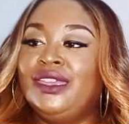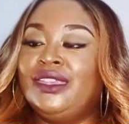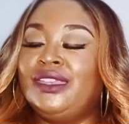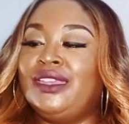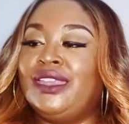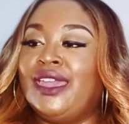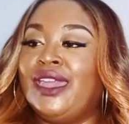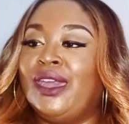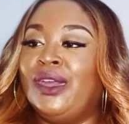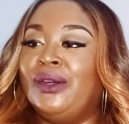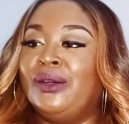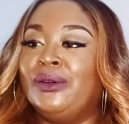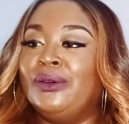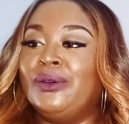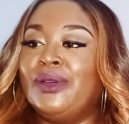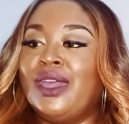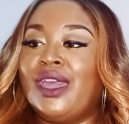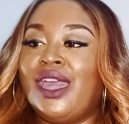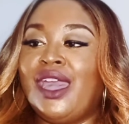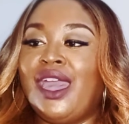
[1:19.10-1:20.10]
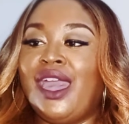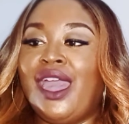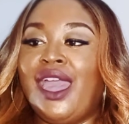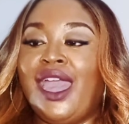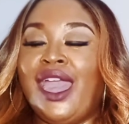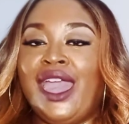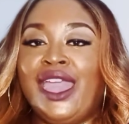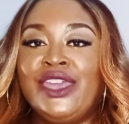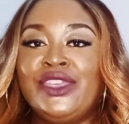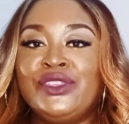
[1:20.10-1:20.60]
now,
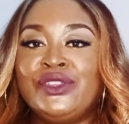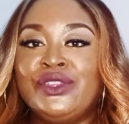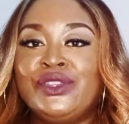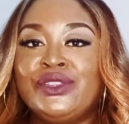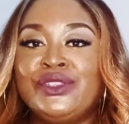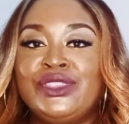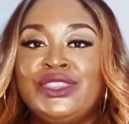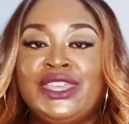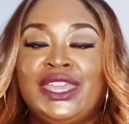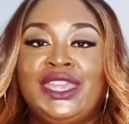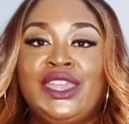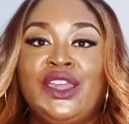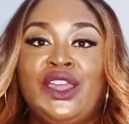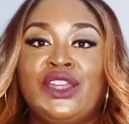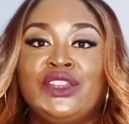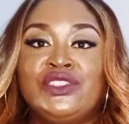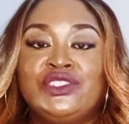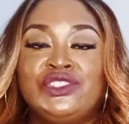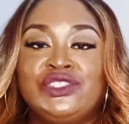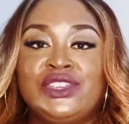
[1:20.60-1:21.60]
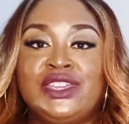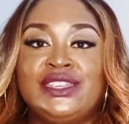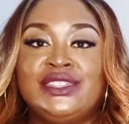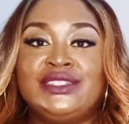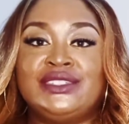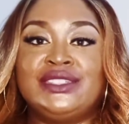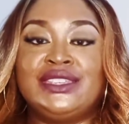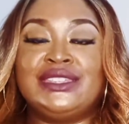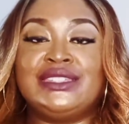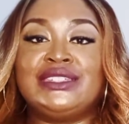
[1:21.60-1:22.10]
either they are
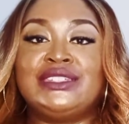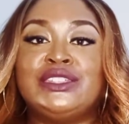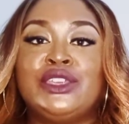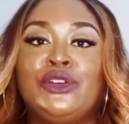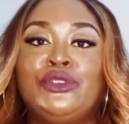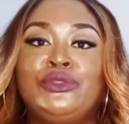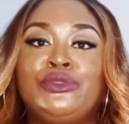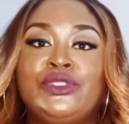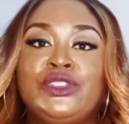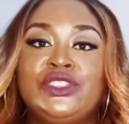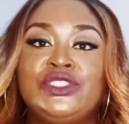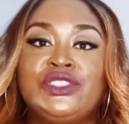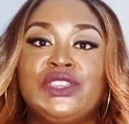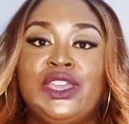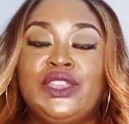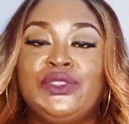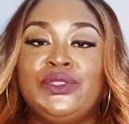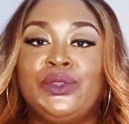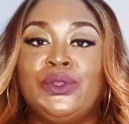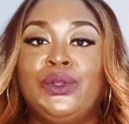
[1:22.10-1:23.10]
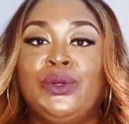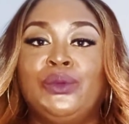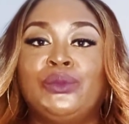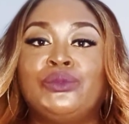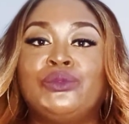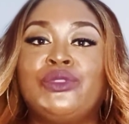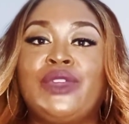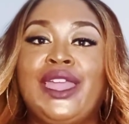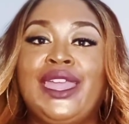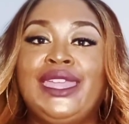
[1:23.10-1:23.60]
just selfish at their
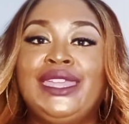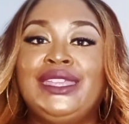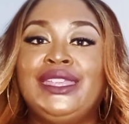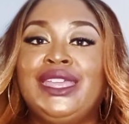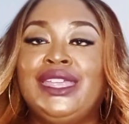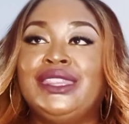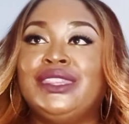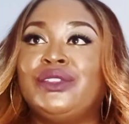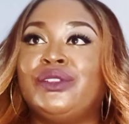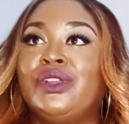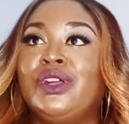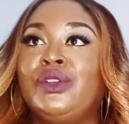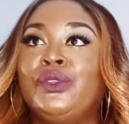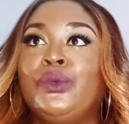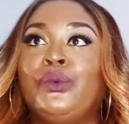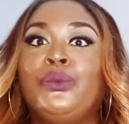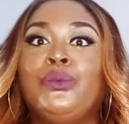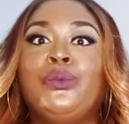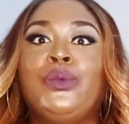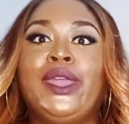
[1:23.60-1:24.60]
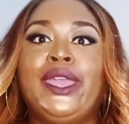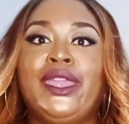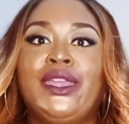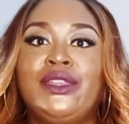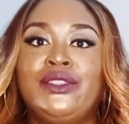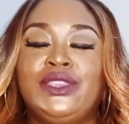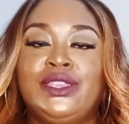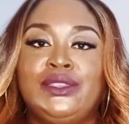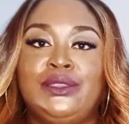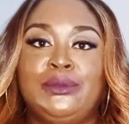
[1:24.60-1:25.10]
own right and they're
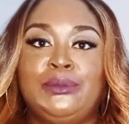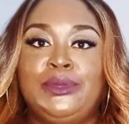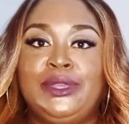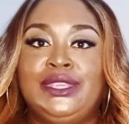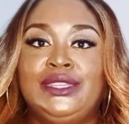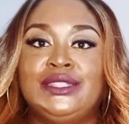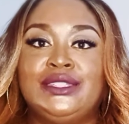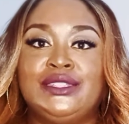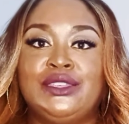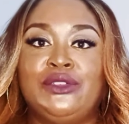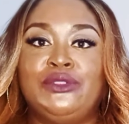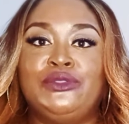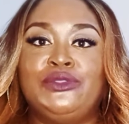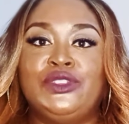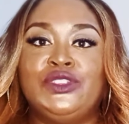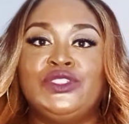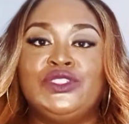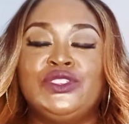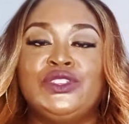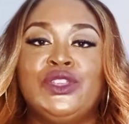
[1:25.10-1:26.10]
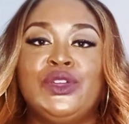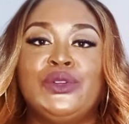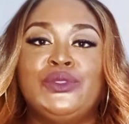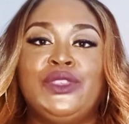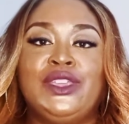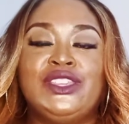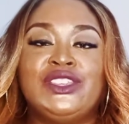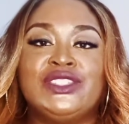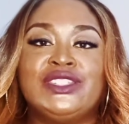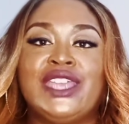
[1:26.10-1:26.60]
unaware that they're being selfish. You know,
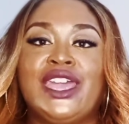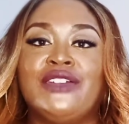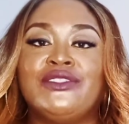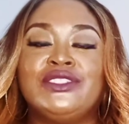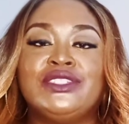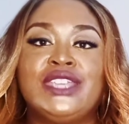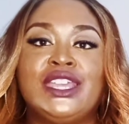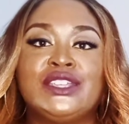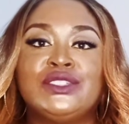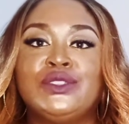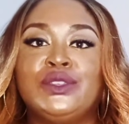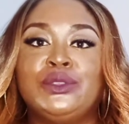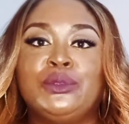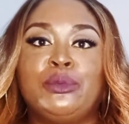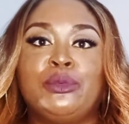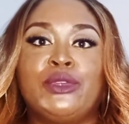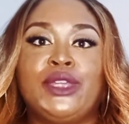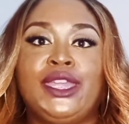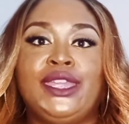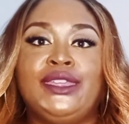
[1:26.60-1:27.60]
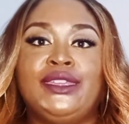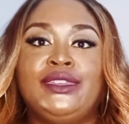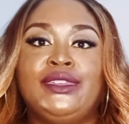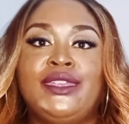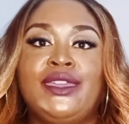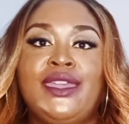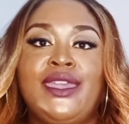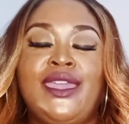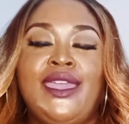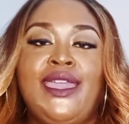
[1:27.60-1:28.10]
they just have sex on the
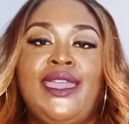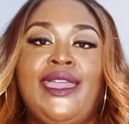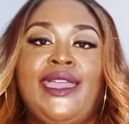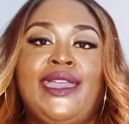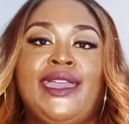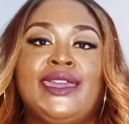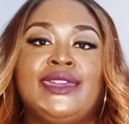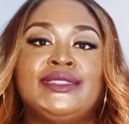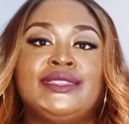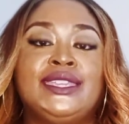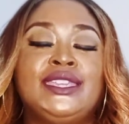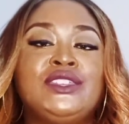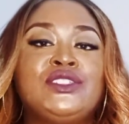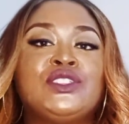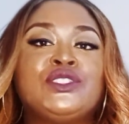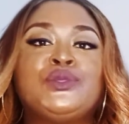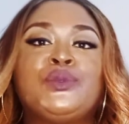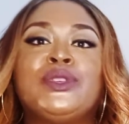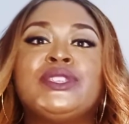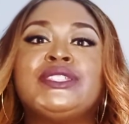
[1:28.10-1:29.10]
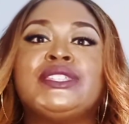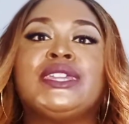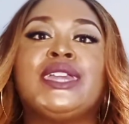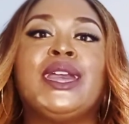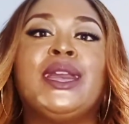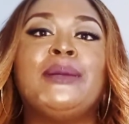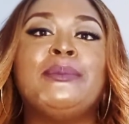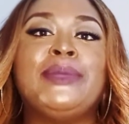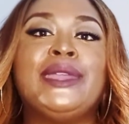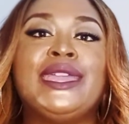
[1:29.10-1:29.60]
brain and he just wants to
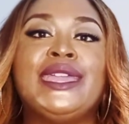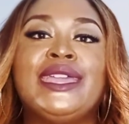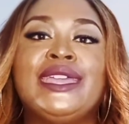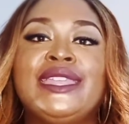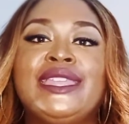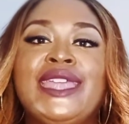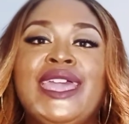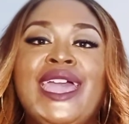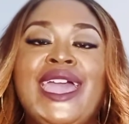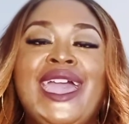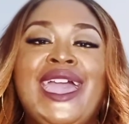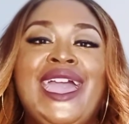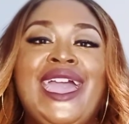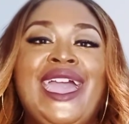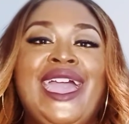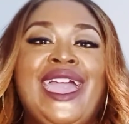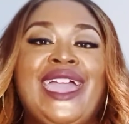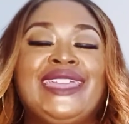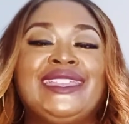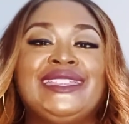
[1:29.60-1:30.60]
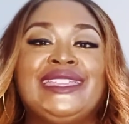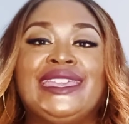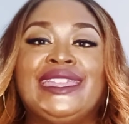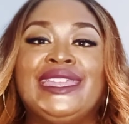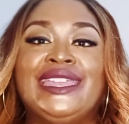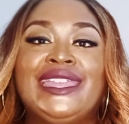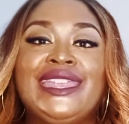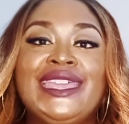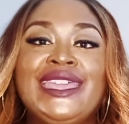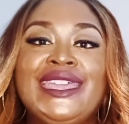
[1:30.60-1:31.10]
come in and
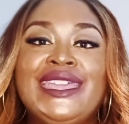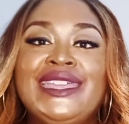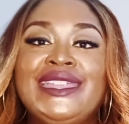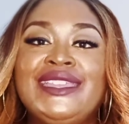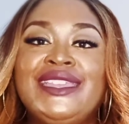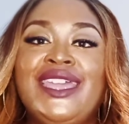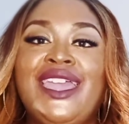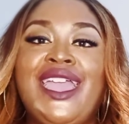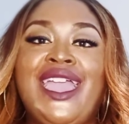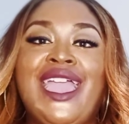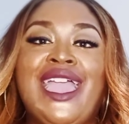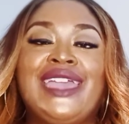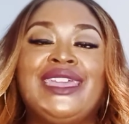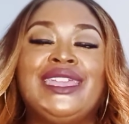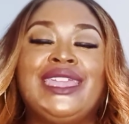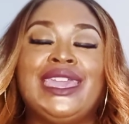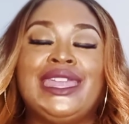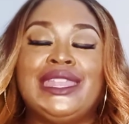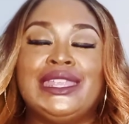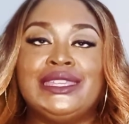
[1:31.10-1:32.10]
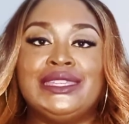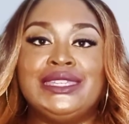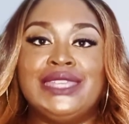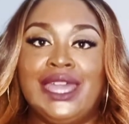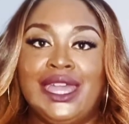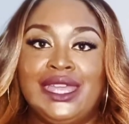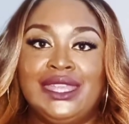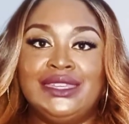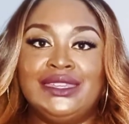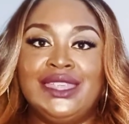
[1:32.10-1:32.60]
get it
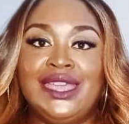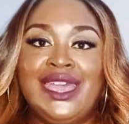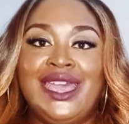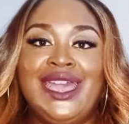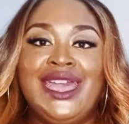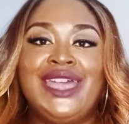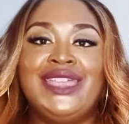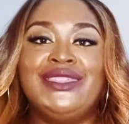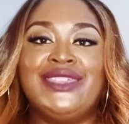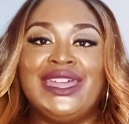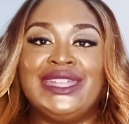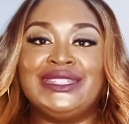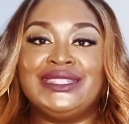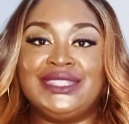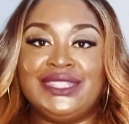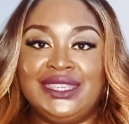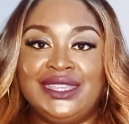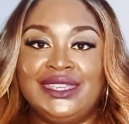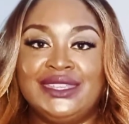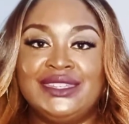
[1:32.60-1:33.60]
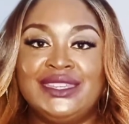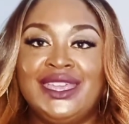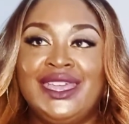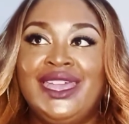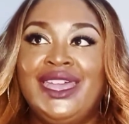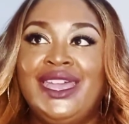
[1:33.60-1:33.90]
done. That's it.